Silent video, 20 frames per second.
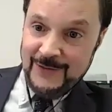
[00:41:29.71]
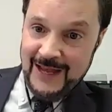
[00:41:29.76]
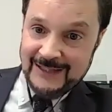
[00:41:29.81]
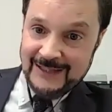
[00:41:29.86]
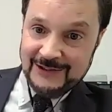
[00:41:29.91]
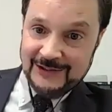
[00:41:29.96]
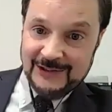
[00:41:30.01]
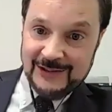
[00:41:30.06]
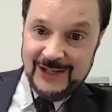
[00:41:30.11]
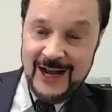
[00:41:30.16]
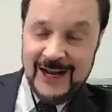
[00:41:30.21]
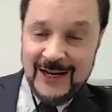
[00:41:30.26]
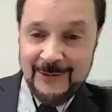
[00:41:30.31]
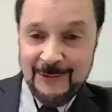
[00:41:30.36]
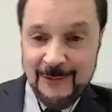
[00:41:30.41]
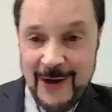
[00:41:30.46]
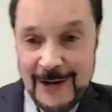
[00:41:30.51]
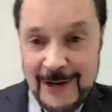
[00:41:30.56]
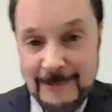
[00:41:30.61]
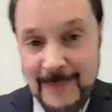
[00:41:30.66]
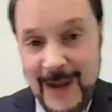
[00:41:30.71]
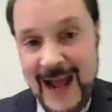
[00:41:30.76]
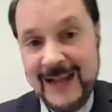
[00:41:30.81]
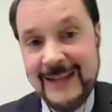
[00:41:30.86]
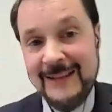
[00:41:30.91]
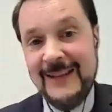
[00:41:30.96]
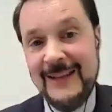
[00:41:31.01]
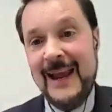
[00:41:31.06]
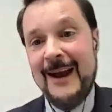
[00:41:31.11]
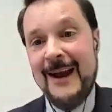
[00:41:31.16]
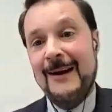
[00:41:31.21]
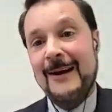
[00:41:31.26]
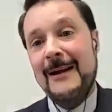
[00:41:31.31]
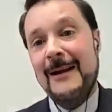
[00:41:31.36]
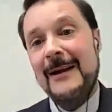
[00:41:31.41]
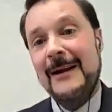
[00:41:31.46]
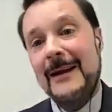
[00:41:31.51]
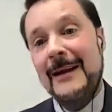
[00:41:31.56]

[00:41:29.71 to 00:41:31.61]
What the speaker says: that sign right back there,